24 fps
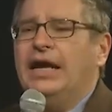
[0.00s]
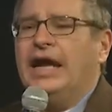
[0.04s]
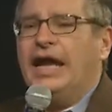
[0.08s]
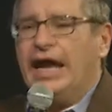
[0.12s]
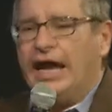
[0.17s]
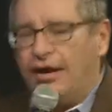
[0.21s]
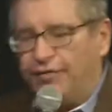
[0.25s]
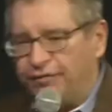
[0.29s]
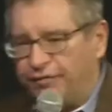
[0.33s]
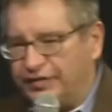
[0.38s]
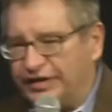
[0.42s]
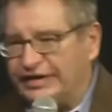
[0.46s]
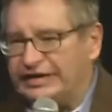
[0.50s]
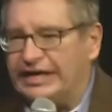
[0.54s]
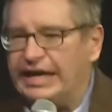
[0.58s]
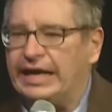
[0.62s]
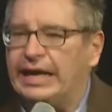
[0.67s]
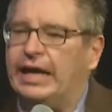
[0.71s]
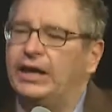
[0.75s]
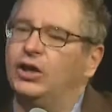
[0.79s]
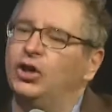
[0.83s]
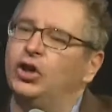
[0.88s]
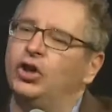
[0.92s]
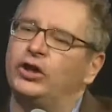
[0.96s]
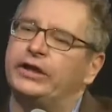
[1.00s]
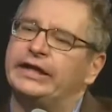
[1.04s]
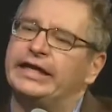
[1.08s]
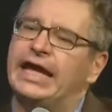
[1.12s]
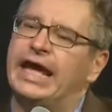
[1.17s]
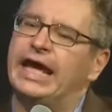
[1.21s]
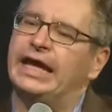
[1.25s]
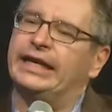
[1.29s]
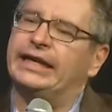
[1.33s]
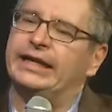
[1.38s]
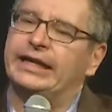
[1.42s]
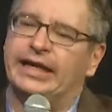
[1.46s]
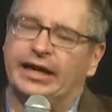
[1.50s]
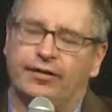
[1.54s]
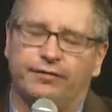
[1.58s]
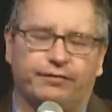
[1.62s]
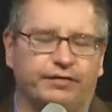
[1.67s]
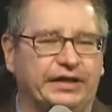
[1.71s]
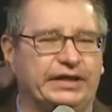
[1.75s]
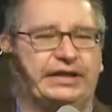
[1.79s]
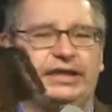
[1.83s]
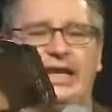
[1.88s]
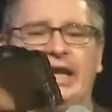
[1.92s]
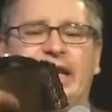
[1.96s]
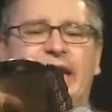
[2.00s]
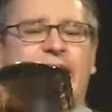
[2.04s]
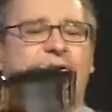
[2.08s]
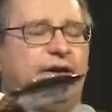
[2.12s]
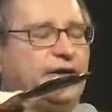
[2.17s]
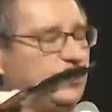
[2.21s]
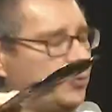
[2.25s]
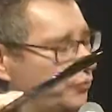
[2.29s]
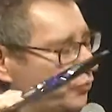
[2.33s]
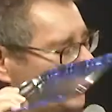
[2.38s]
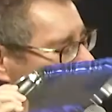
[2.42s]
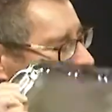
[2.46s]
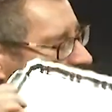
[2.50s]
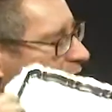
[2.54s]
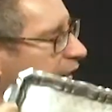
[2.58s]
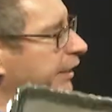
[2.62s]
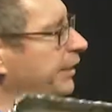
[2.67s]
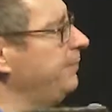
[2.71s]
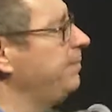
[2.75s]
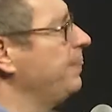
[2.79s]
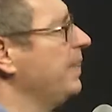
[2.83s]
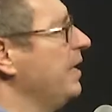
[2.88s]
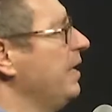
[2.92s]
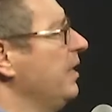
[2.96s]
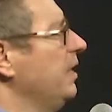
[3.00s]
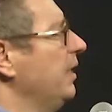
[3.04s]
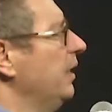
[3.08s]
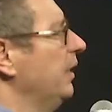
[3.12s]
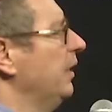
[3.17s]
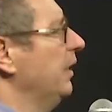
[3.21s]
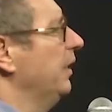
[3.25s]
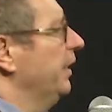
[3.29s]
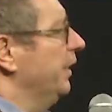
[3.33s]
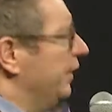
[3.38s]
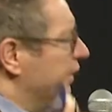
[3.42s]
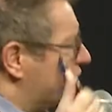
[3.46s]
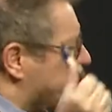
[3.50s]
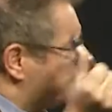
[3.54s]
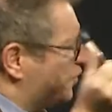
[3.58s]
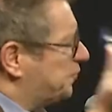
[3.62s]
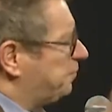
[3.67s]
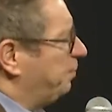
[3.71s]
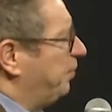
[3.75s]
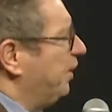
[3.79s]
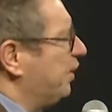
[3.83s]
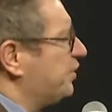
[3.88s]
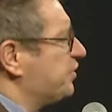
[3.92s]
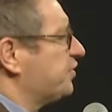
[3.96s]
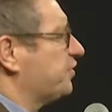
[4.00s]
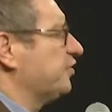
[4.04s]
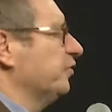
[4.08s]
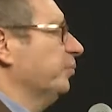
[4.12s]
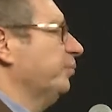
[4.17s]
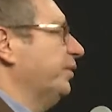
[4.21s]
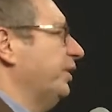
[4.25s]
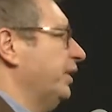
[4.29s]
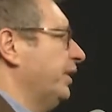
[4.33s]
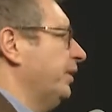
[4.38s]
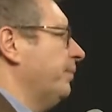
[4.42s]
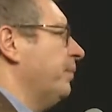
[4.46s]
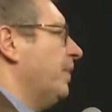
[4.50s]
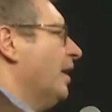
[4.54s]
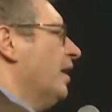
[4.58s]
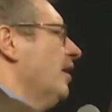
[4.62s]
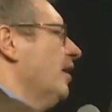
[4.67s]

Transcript: Every day I look at it, every day it really, it speaks to me